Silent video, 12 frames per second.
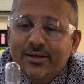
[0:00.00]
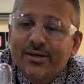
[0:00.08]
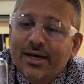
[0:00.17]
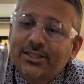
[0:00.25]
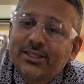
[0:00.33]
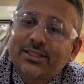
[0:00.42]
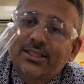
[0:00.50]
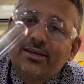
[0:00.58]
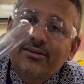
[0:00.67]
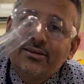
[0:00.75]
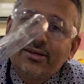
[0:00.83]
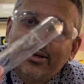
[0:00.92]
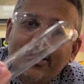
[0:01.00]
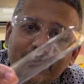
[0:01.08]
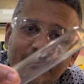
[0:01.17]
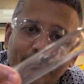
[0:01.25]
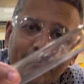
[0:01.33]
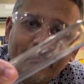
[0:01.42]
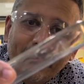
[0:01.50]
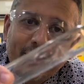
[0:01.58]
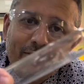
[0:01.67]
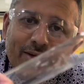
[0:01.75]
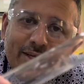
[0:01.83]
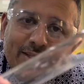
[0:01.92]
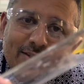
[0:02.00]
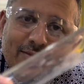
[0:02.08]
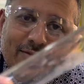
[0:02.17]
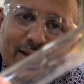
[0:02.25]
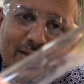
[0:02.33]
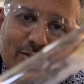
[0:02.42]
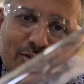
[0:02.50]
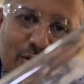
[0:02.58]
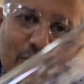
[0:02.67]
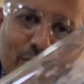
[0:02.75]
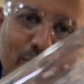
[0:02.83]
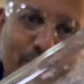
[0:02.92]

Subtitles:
As you can tell, here it is, that dew